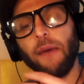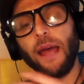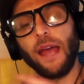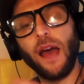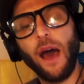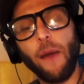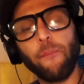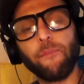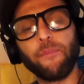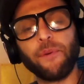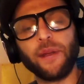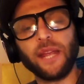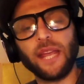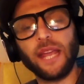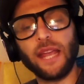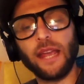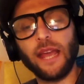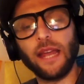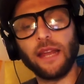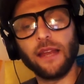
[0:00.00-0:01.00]

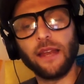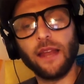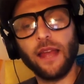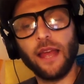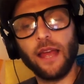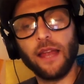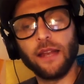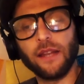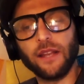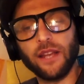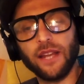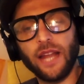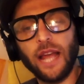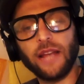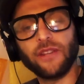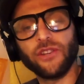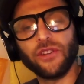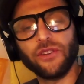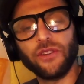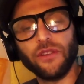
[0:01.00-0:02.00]
upbringing and
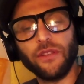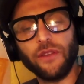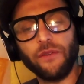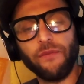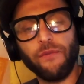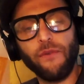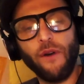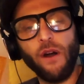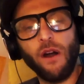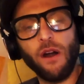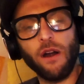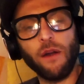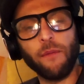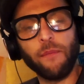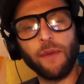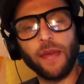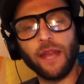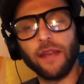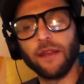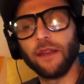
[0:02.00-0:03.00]
connection to the
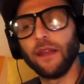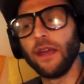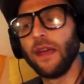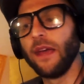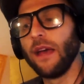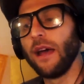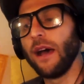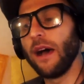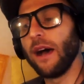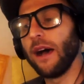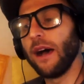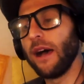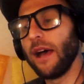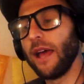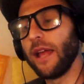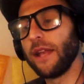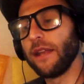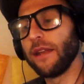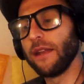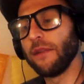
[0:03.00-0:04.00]
farm.
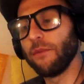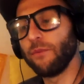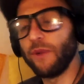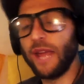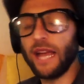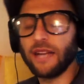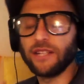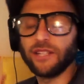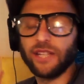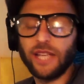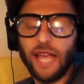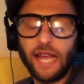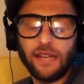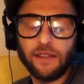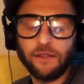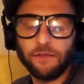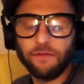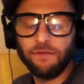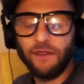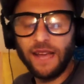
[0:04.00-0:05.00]
And we actually had
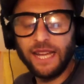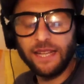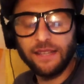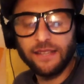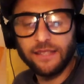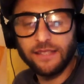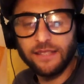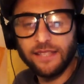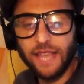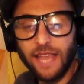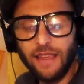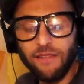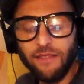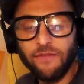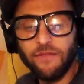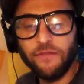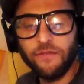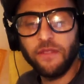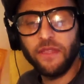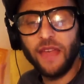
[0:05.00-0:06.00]
to fight to
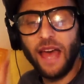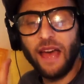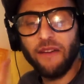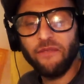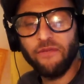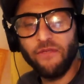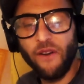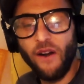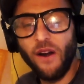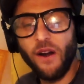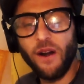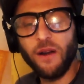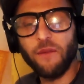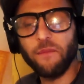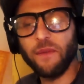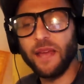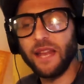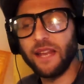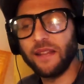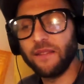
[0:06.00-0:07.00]
save that
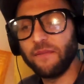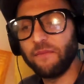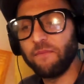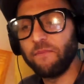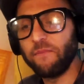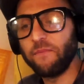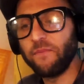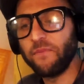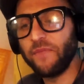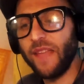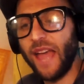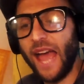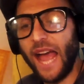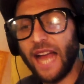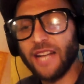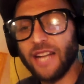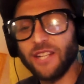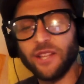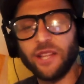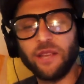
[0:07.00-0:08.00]
farm, and
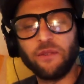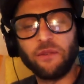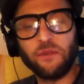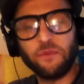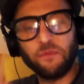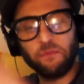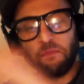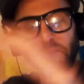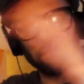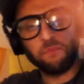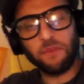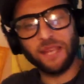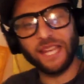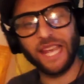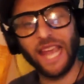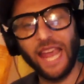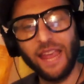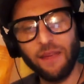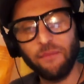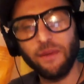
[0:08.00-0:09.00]
actually
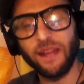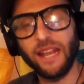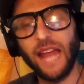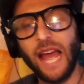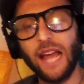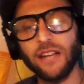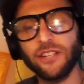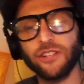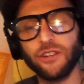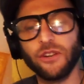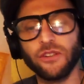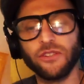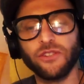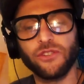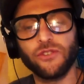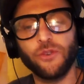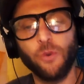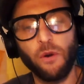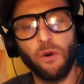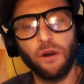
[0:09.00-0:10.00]
became a national
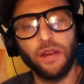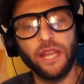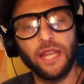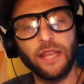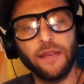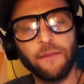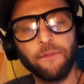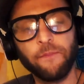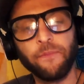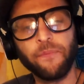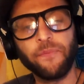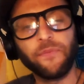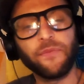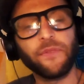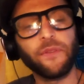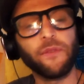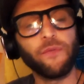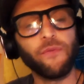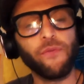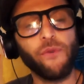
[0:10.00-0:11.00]
story
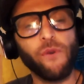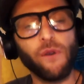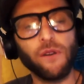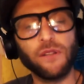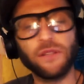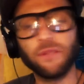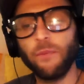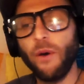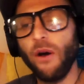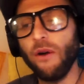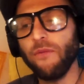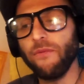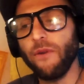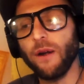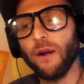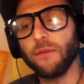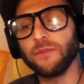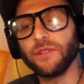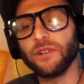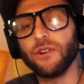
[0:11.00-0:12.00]
for small
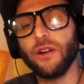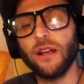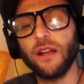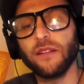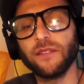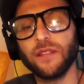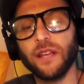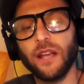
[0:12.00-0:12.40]
farms across the